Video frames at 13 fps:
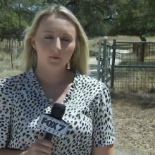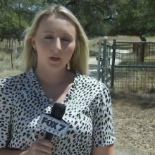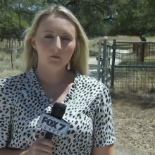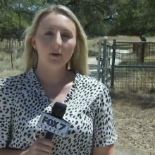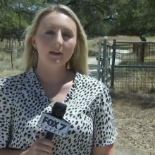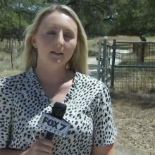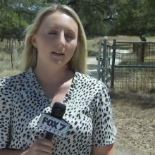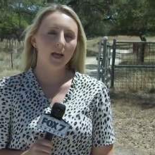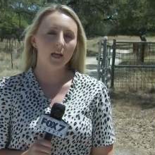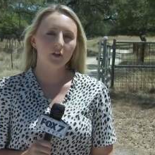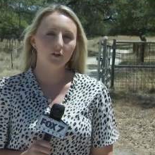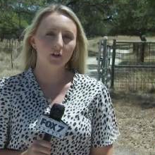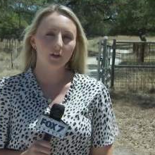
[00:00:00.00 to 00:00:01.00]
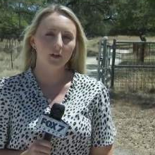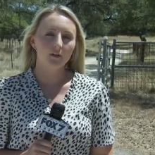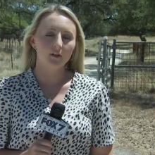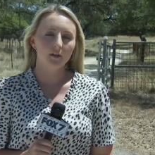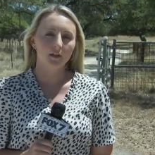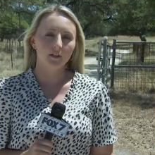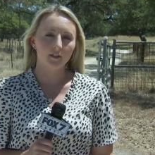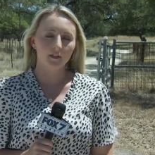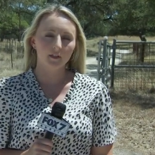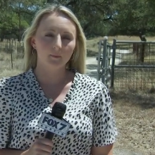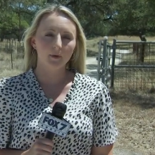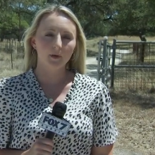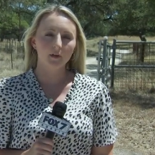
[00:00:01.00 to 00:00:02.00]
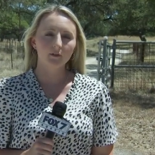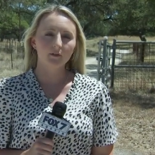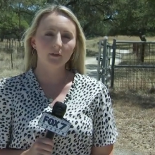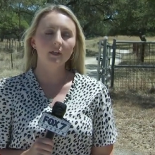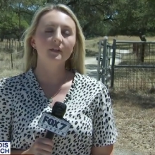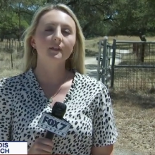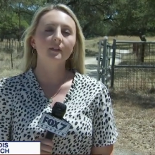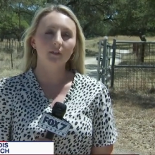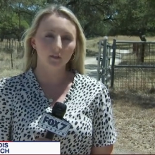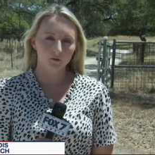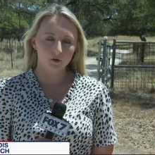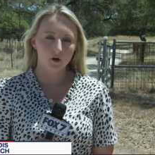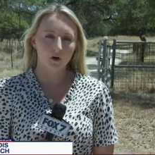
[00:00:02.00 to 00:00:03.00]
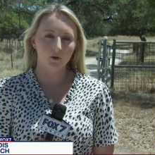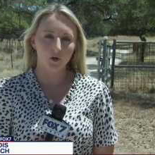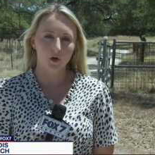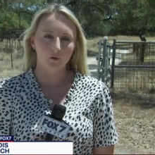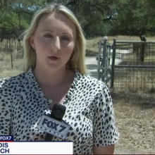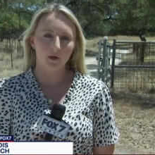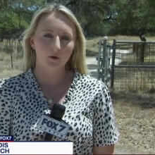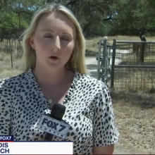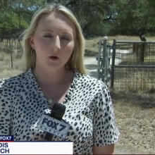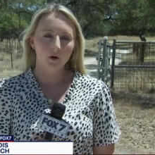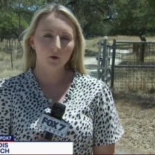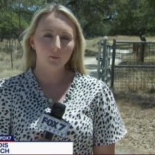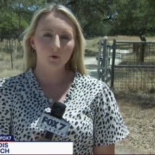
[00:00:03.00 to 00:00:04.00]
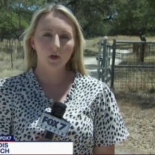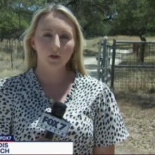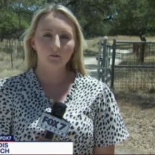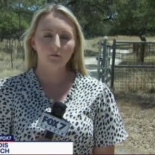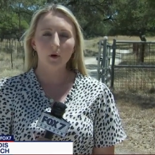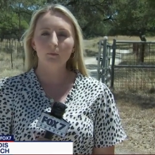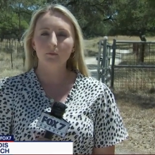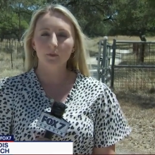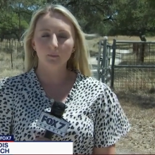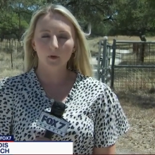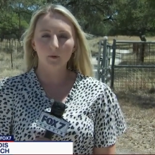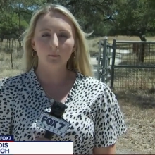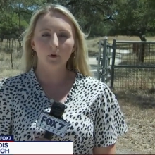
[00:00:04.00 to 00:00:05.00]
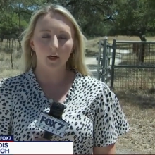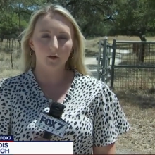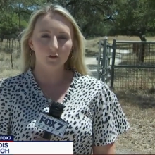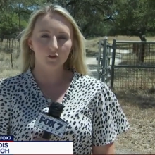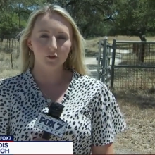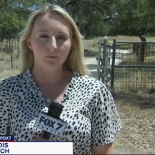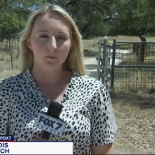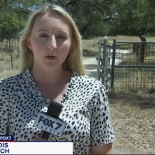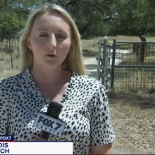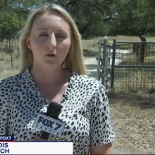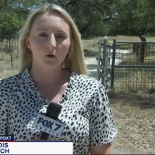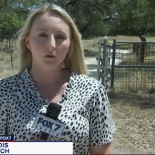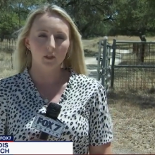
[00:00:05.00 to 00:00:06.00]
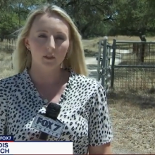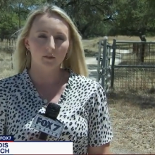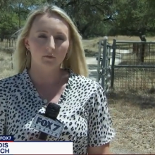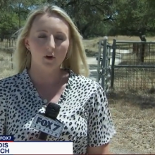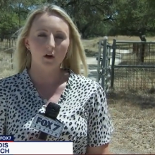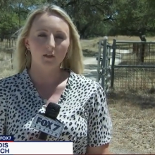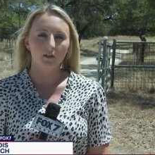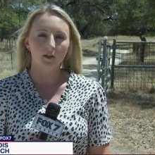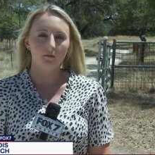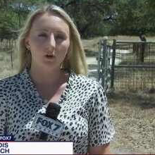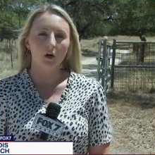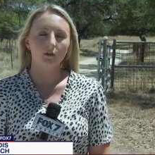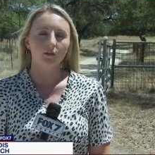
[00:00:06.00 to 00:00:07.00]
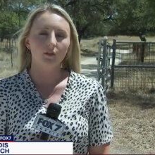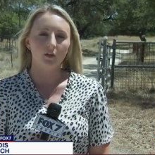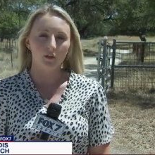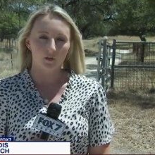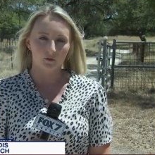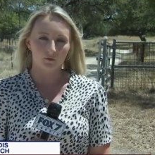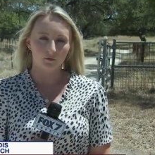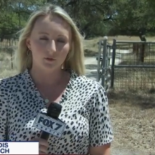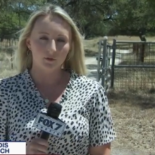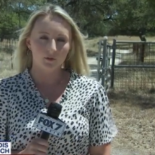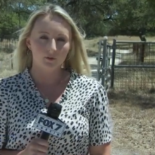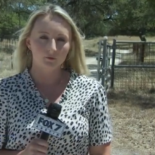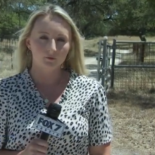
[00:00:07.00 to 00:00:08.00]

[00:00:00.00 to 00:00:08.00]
The investigation into this disappearance is still ongoing. Reporting from Spring Branch, Meredith Aldis, Fox 7 Austin News.